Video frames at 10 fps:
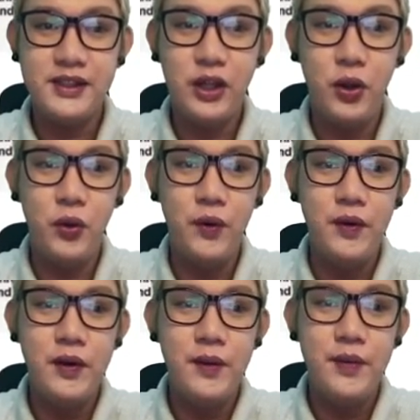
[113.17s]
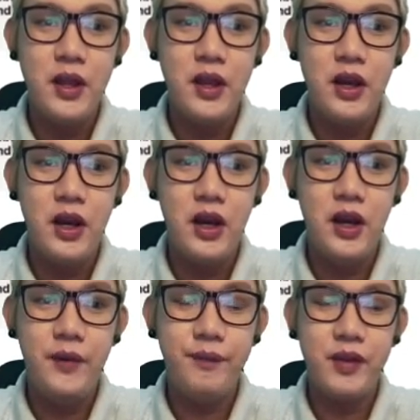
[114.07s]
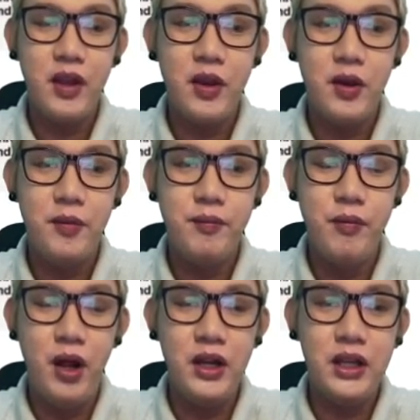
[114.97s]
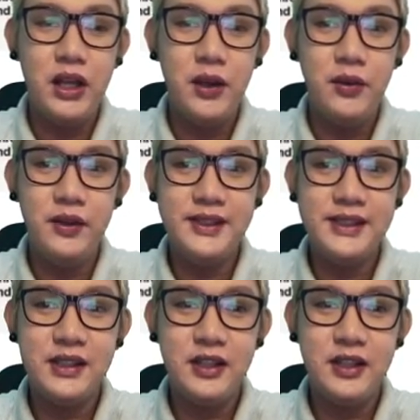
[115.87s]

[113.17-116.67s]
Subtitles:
So uh, molecules